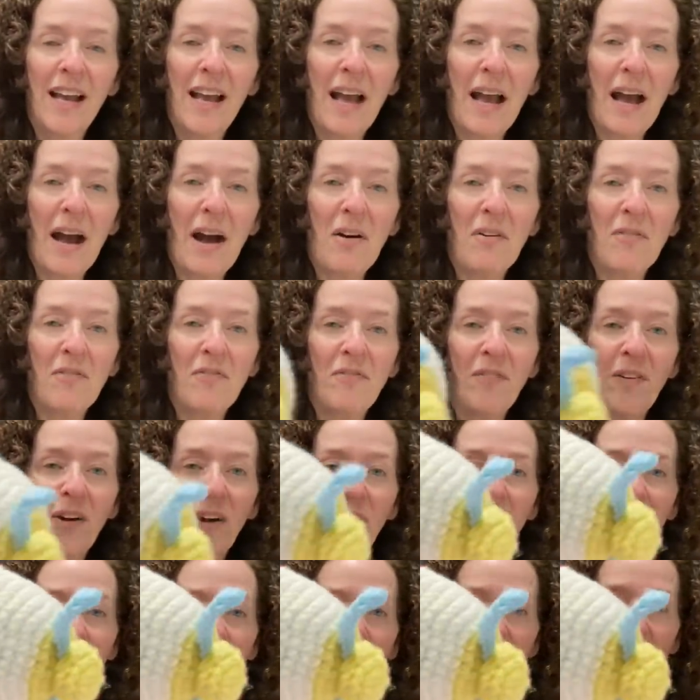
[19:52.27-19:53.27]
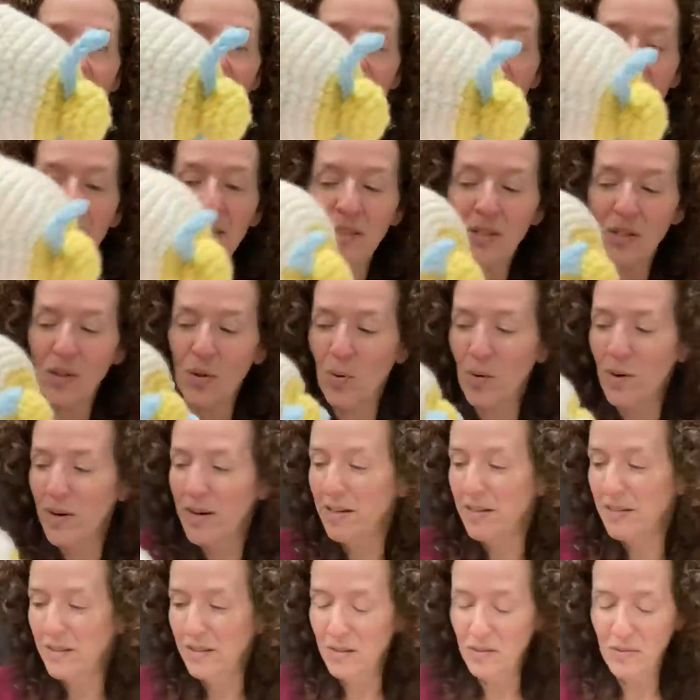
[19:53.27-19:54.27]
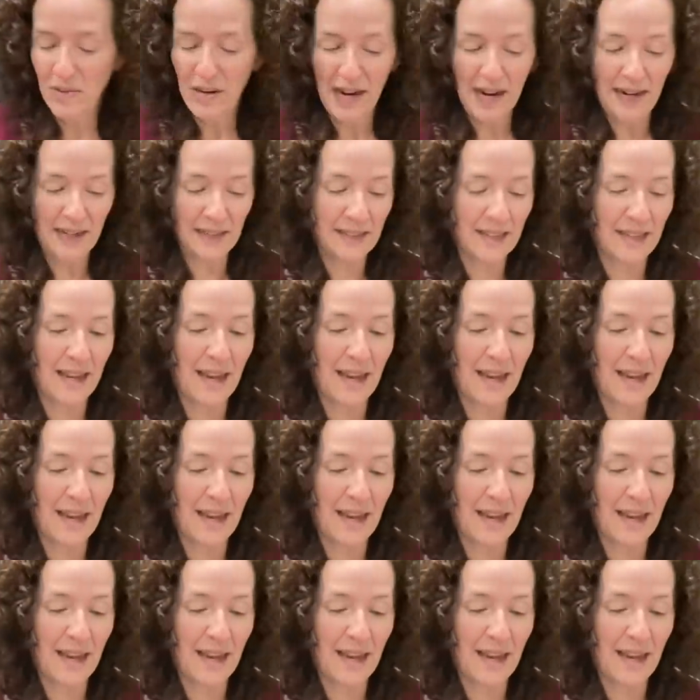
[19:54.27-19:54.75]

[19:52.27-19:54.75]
How fun are these toys, you guys?